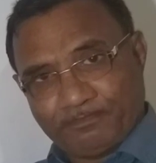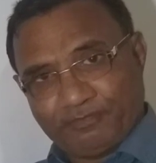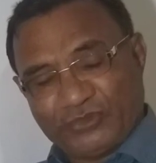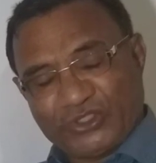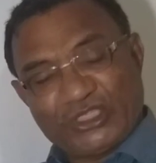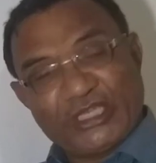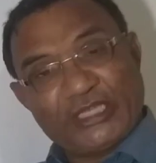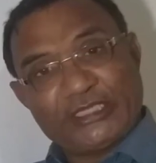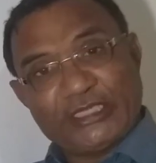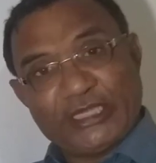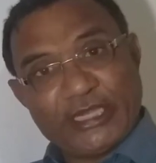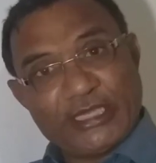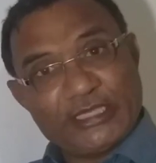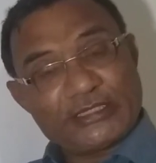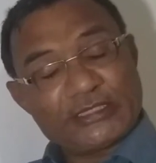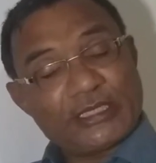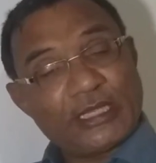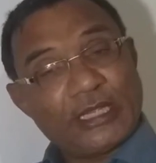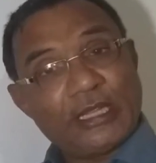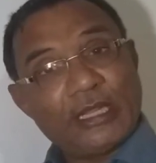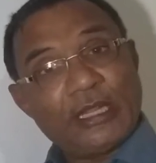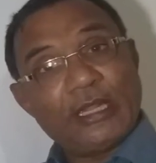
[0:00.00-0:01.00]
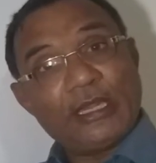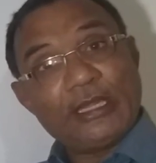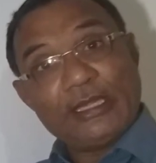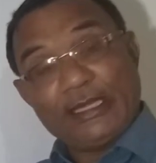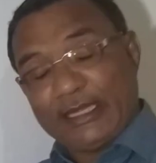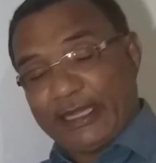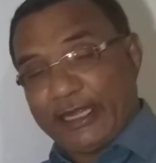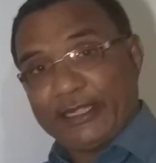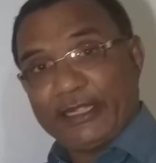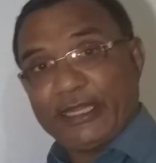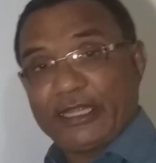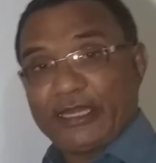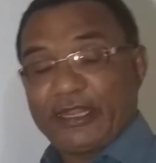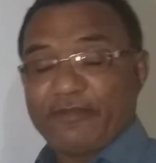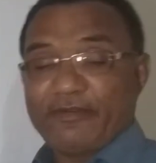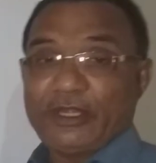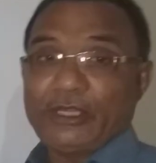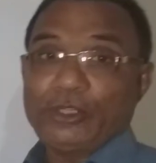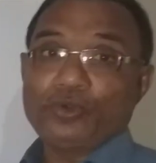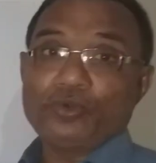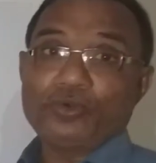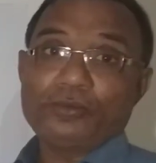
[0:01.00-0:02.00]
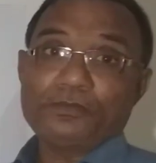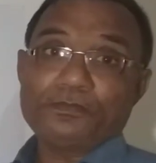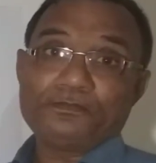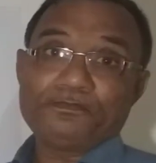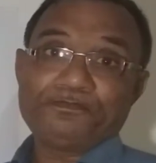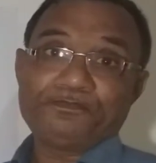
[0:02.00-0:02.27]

such as land revenue,